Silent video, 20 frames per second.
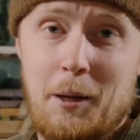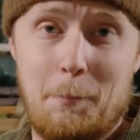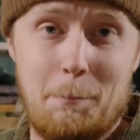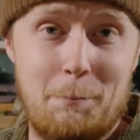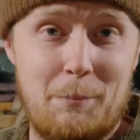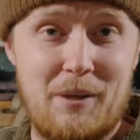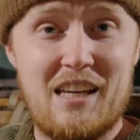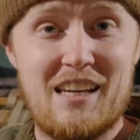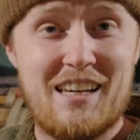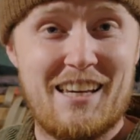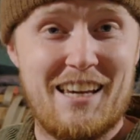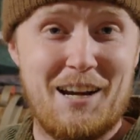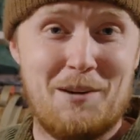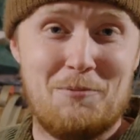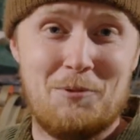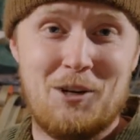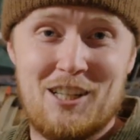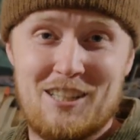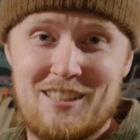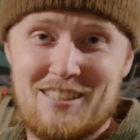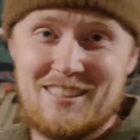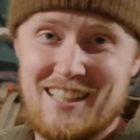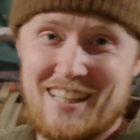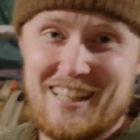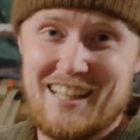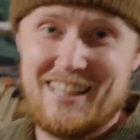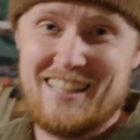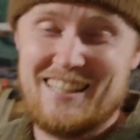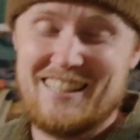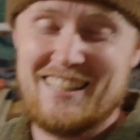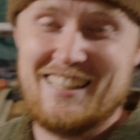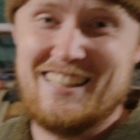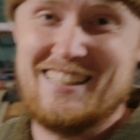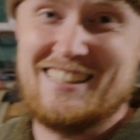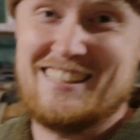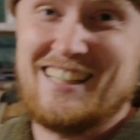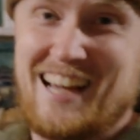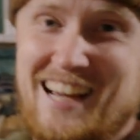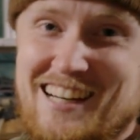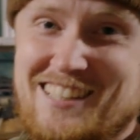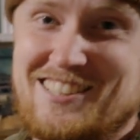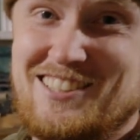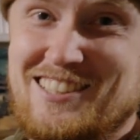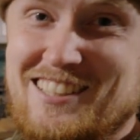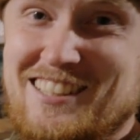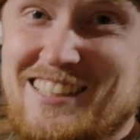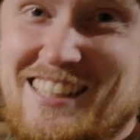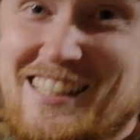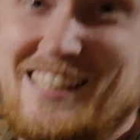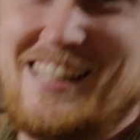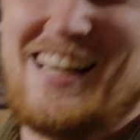B camera today is actually the